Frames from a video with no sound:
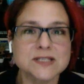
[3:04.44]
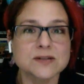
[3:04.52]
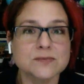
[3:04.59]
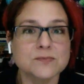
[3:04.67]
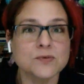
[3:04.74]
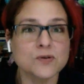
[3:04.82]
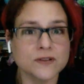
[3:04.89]
to
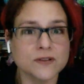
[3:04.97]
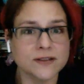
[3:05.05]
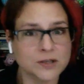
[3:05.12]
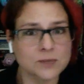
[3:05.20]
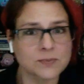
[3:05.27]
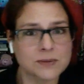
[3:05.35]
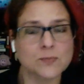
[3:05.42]
move a
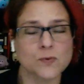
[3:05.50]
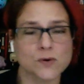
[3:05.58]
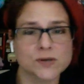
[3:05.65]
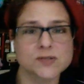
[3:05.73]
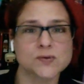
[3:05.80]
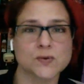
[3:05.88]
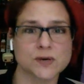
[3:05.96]
little bit more
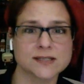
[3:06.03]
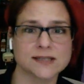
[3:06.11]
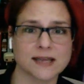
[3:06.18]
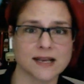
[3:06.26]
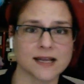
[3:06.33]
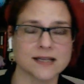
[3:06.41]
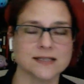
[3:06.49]
towards
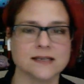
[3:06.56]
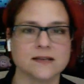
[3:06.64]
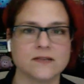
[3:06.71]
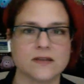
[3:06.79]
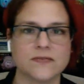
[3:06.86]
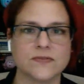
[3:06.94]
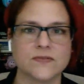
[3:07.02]
that idea
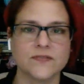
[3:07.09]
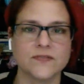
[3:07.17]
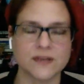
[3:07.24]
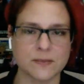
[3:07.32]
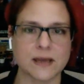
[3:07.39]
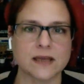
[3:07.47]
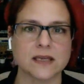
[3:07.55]
that the
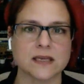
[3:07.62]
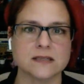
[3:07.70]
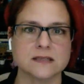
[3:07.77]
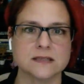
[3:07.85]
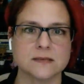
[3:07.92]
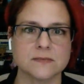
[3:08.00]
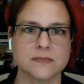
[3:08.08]
feedback
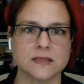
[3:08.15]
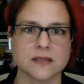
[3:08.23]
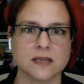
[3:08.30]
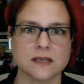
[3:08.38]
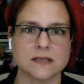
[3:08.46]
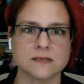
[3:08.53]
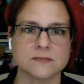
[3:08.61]
is something
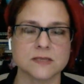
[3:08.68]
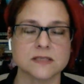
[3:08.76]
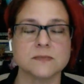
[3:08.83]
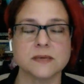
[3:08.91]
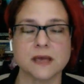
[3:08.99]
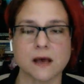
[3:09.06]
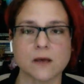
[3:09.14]
that is meant to
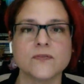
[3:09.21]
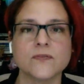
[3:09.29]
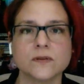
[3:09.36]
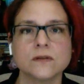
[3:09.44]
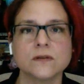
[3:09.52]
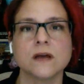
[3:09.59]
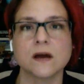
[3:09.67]
be
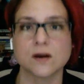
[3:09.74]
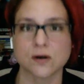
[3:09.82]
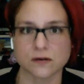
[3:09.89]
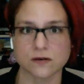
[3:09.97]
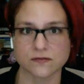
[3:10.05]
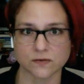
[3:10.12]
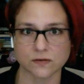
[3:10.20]
helpful, not
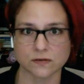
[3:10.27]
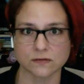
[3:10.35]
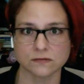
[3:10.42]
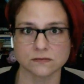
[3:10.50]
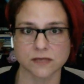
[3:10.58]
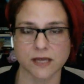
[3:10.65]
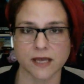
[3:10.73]
hurtful,
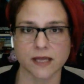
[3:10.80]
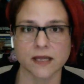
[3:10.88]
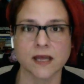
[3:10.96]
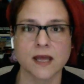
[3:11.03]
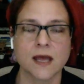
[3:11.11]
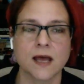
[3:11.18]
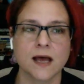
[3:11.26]
okay?
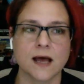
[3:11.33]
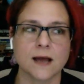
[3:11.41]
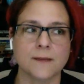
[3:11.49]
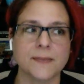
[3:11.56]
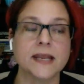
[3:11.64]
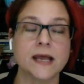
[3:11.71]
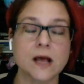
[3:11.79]

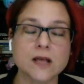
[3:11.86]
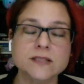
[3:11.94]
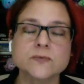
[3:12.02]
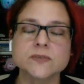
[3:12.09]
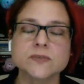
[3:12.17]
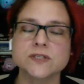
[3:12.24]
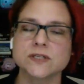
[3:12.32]
And I
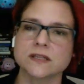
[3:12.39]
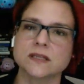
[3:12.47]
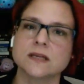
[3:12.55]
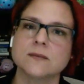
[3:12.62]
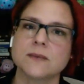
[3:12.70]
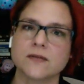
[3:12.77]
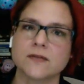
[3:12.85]
also want you to
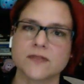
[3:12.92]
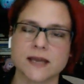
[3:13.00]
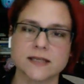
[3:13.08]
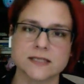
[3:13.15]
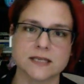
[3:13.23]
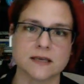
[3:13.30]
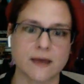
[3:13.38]
think about the
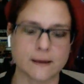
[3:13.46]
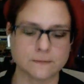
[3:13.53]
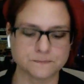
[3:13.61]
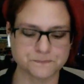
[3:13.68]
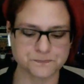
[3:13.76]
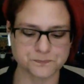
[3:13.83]
idea that